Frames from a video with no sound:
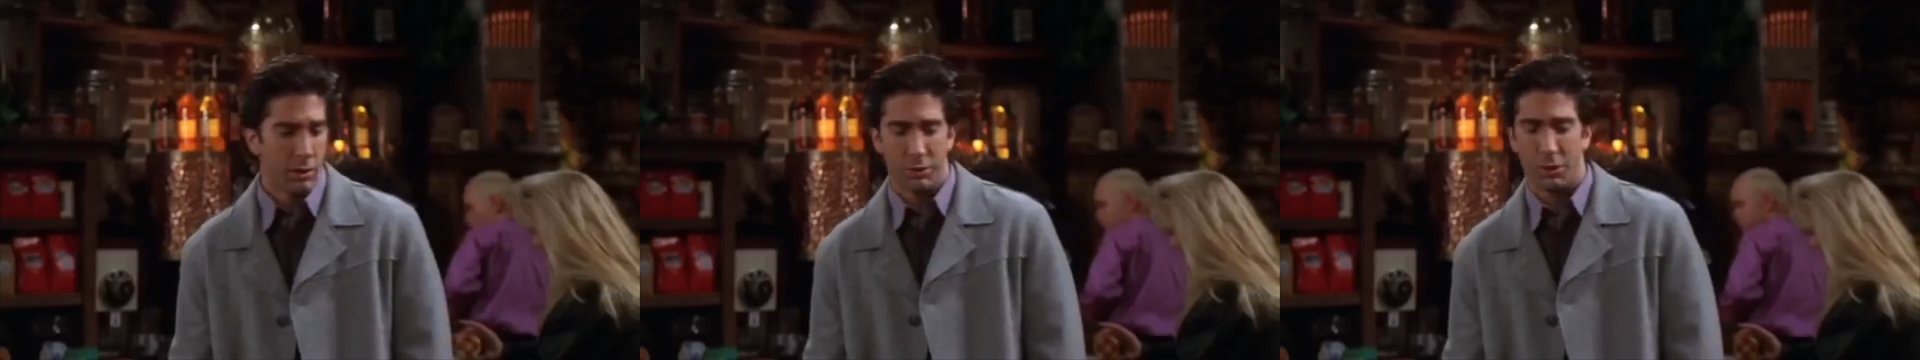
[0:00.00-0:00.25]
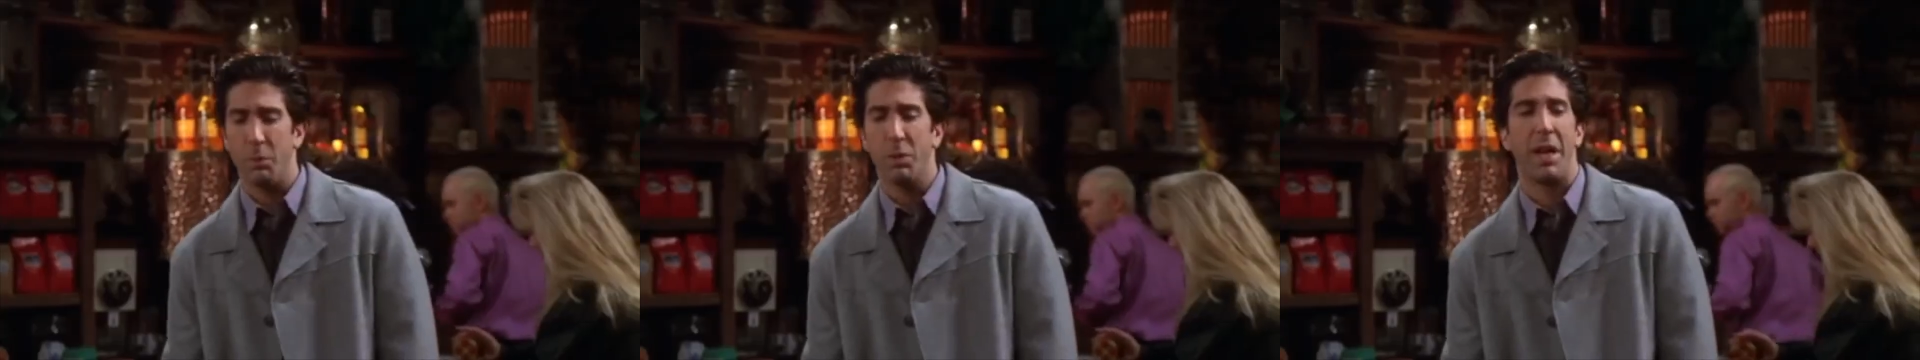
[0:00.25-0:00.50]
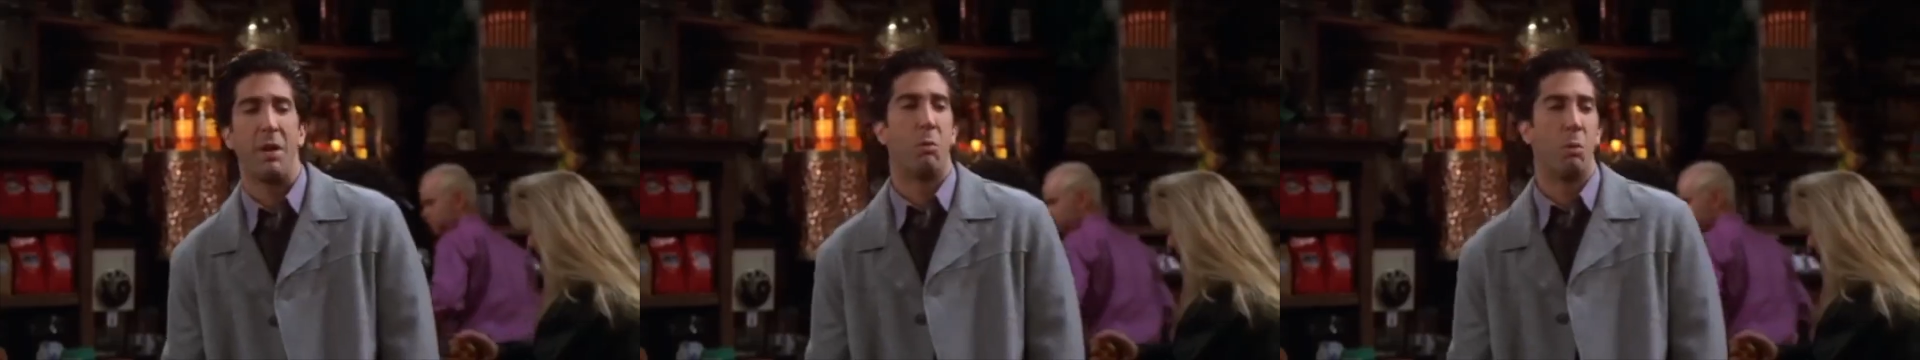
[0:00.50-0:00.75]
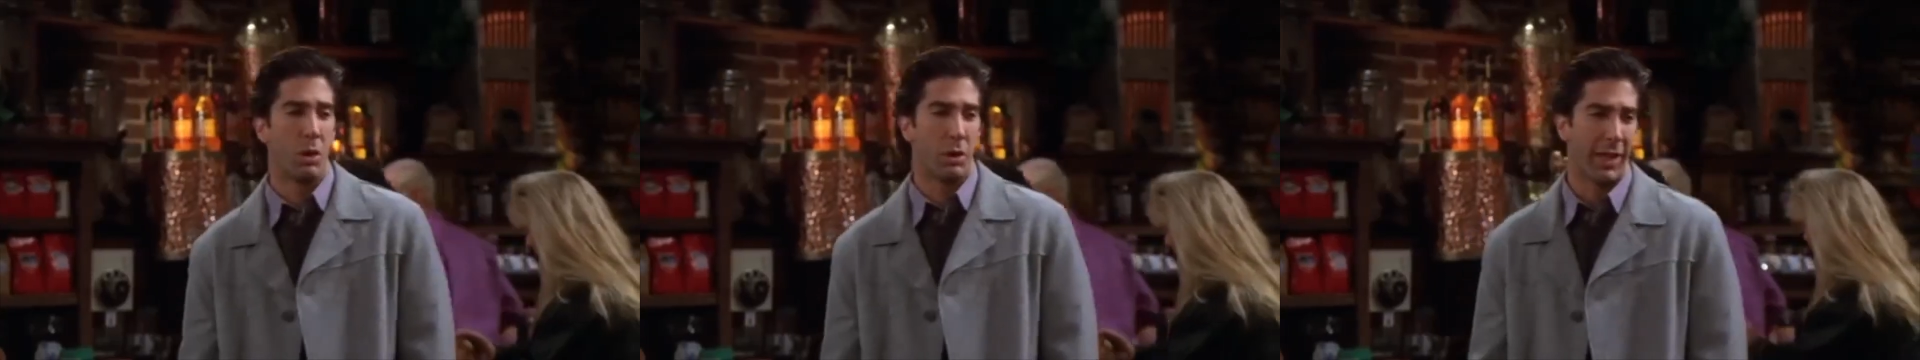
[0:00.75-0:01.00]
Someone at
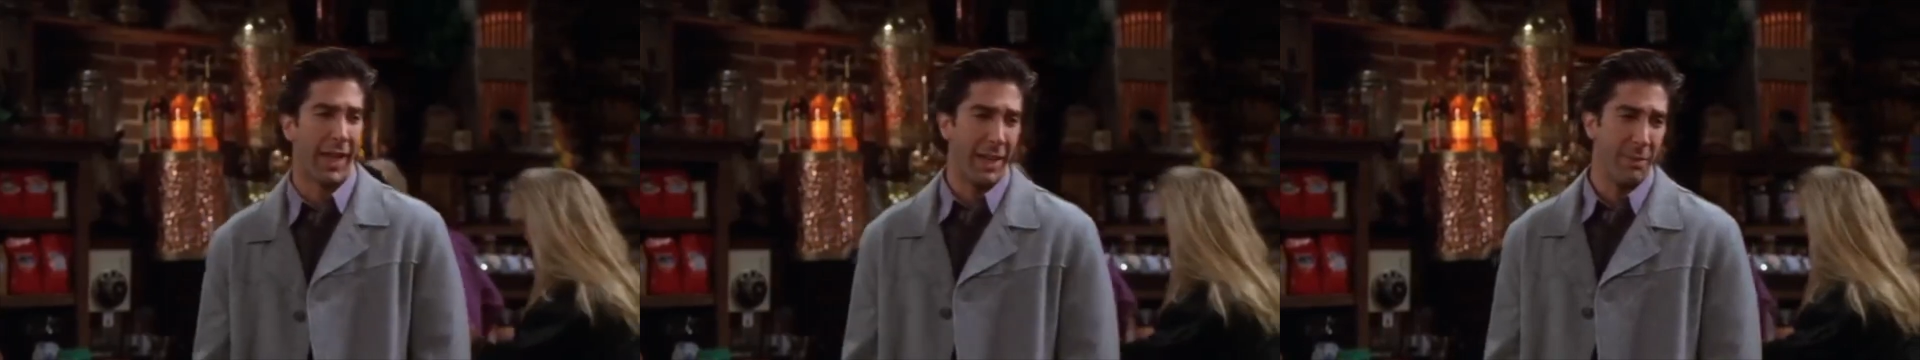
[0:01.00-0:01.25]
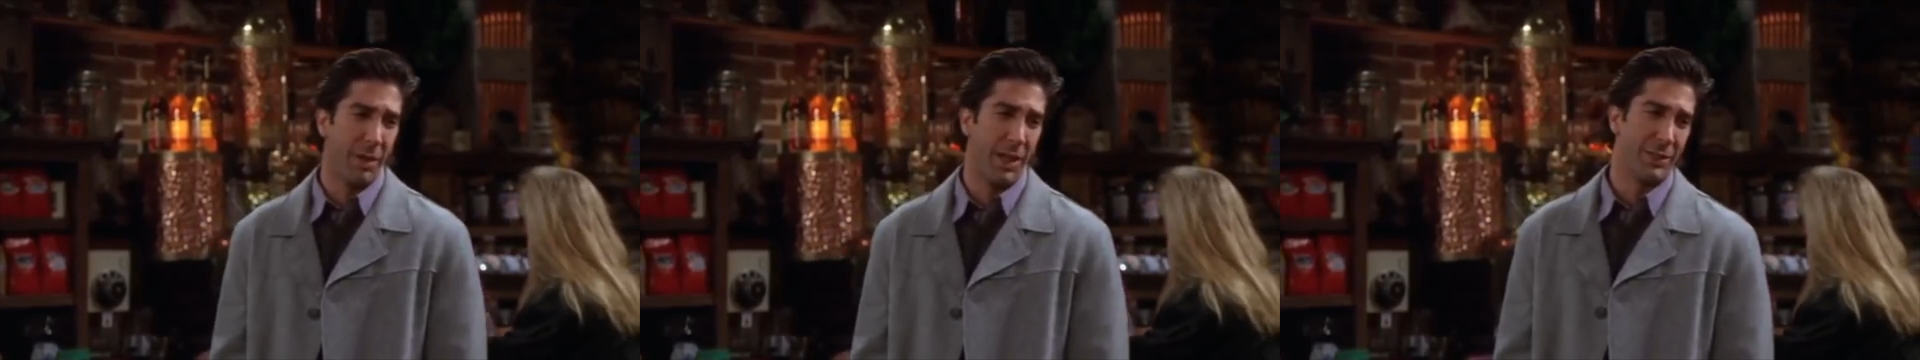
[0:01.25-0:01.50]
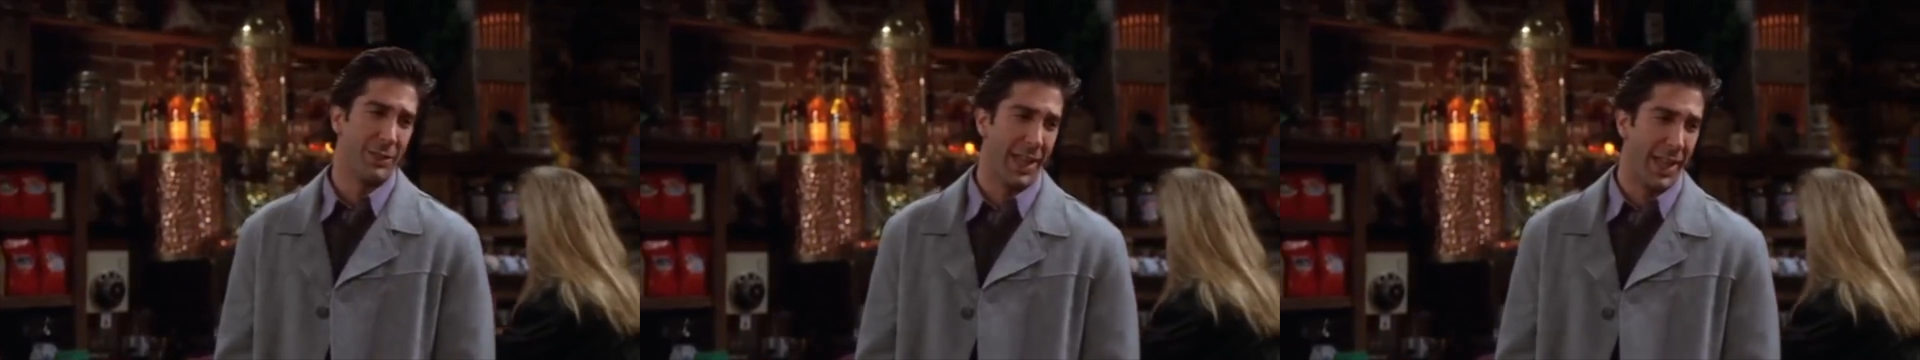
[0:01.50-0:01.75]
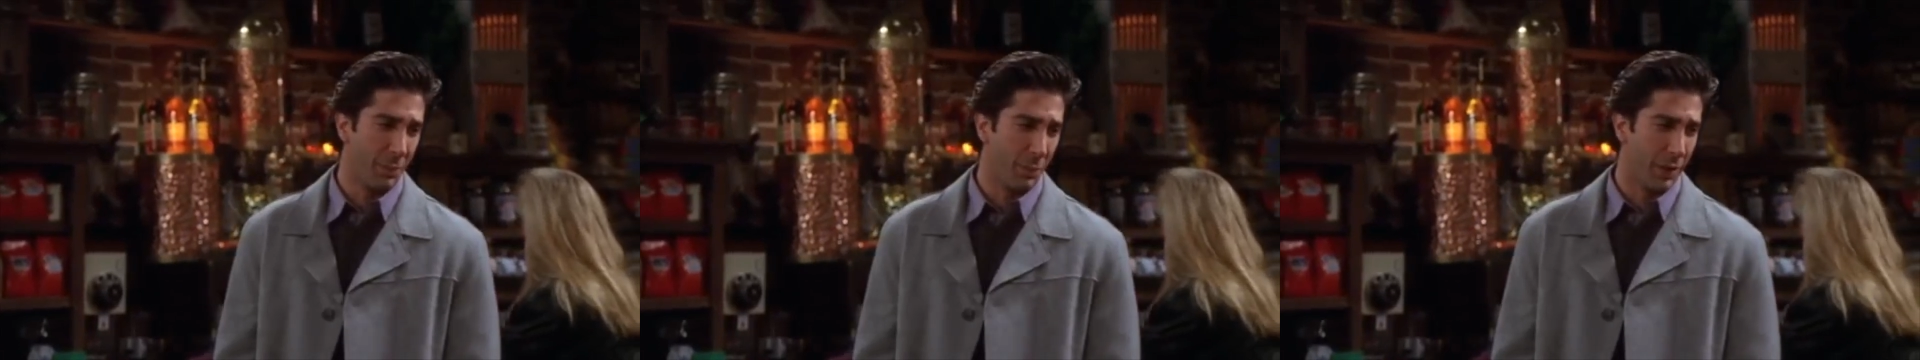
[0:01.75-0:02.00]
work ate my
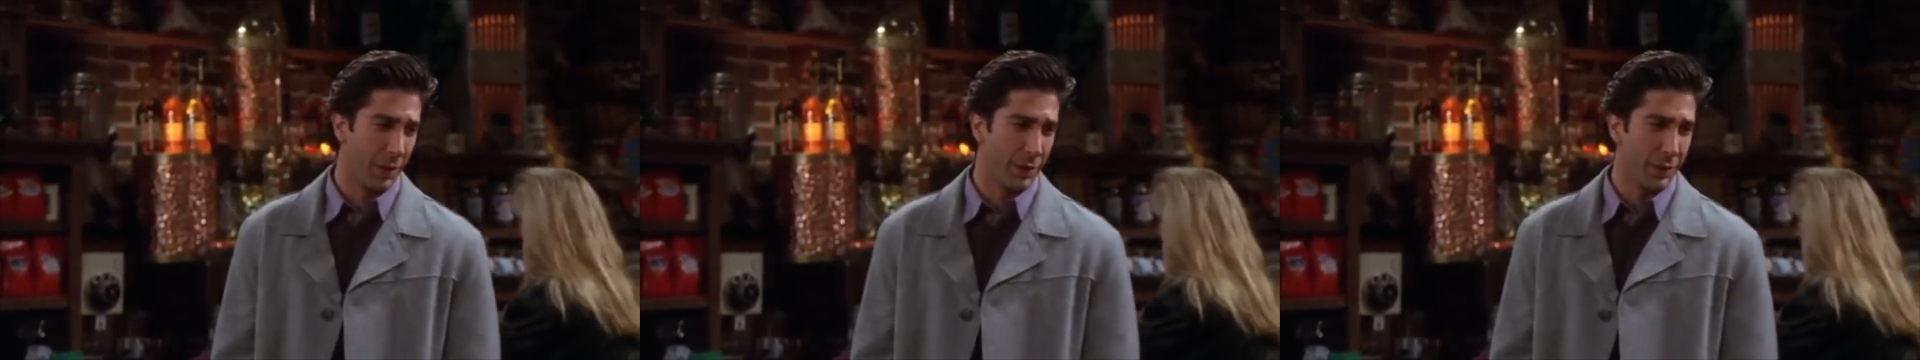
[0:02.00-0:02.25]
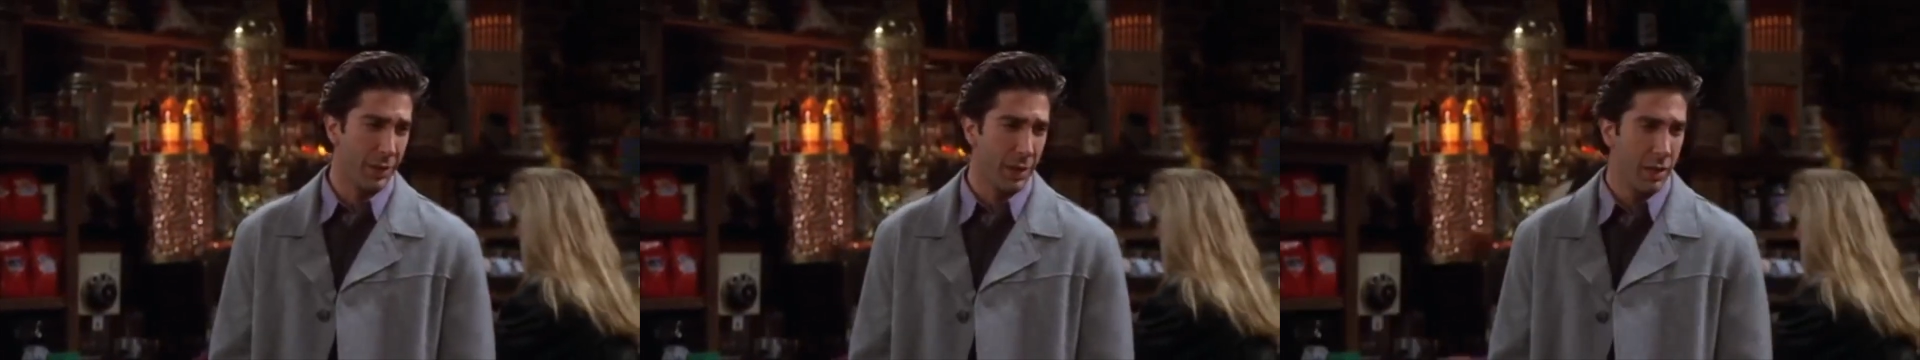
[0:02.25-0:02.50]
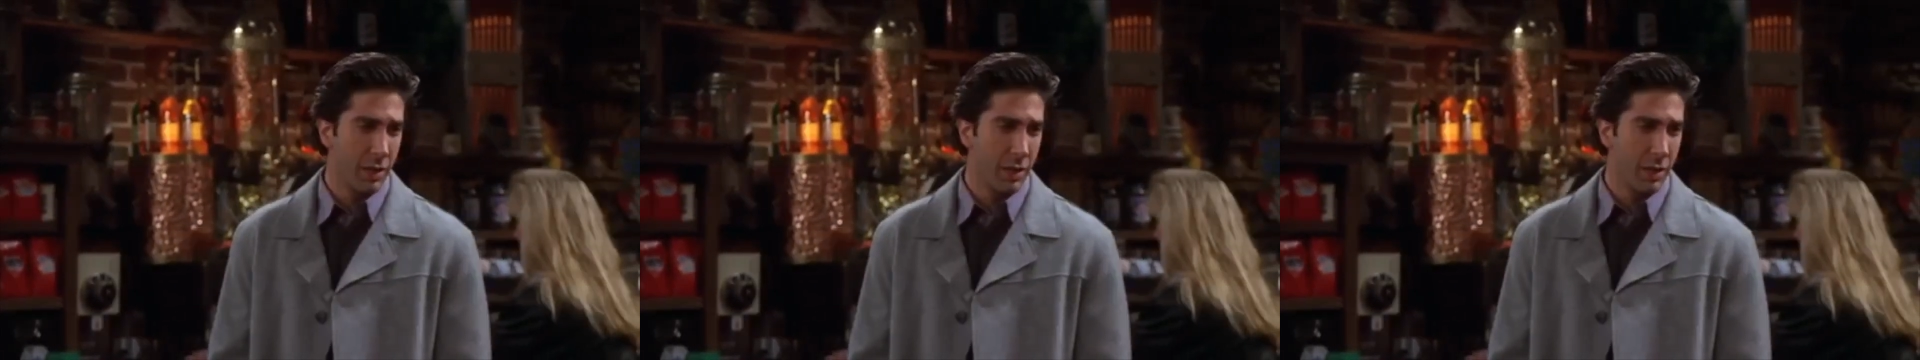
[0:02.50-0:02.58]
sandwich.